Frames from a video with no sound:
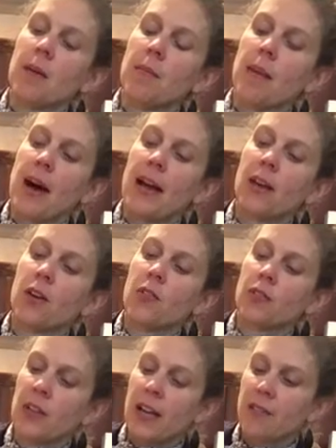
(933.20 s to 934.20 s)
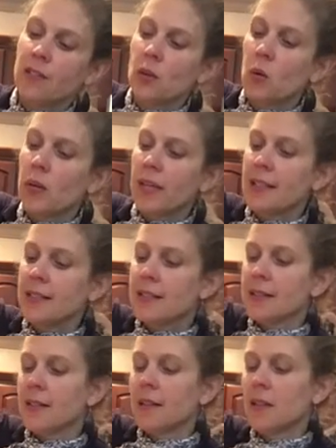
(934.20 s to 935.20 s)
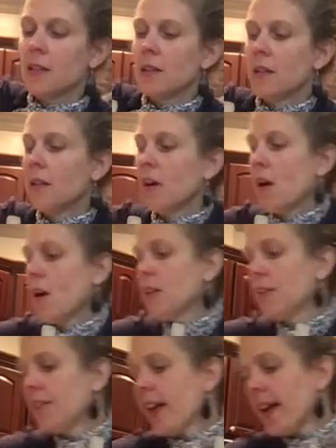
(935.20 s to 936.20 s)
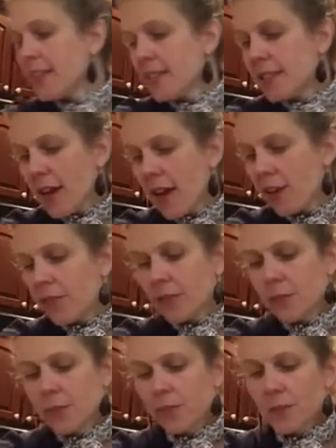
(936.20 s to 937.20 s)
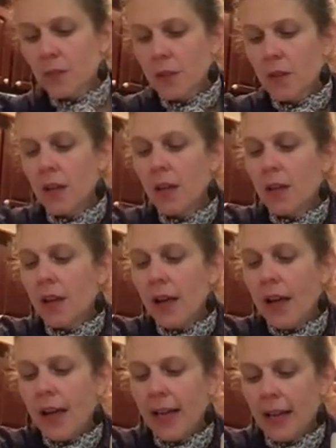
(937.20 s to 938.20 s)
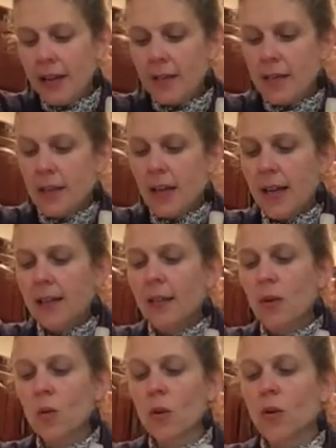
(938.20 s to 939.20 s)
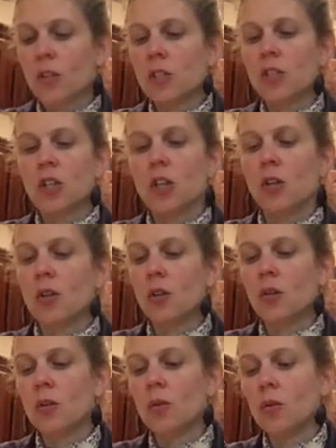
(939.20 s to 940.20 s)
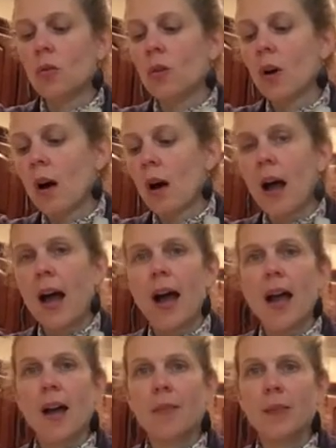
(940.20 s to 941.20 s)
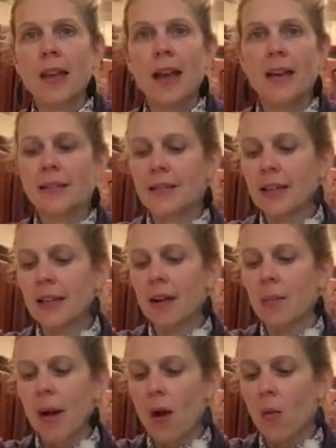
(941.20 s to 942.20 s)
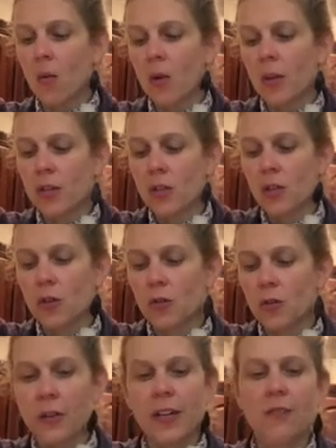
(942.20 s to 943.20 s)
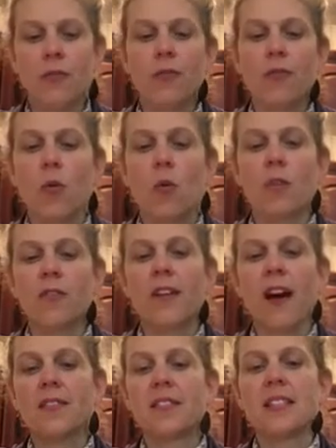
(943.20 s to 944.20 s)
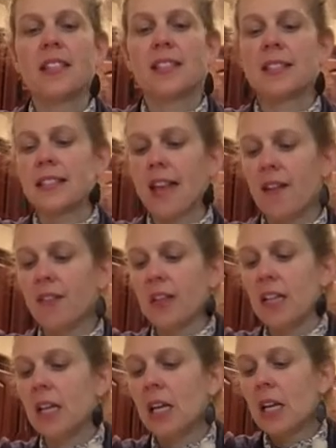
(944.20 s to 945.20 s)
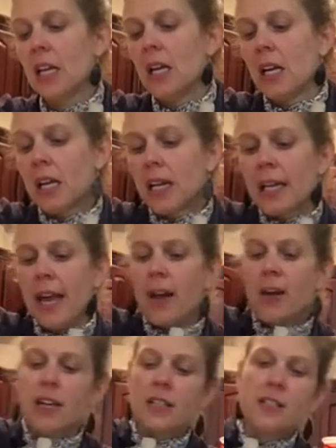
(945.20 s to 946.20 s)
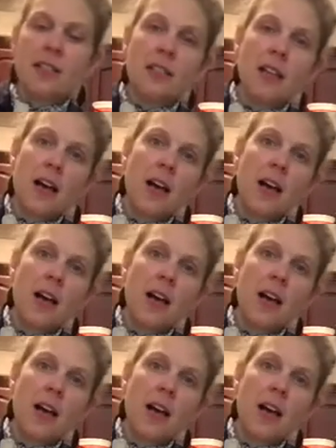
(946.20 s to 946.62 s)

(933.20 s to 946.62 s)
bioflavonoids and all of that stuff. And then we're going to do, I'm guessing about 1, 2, 3, 4, 5, 6, 7 carrots.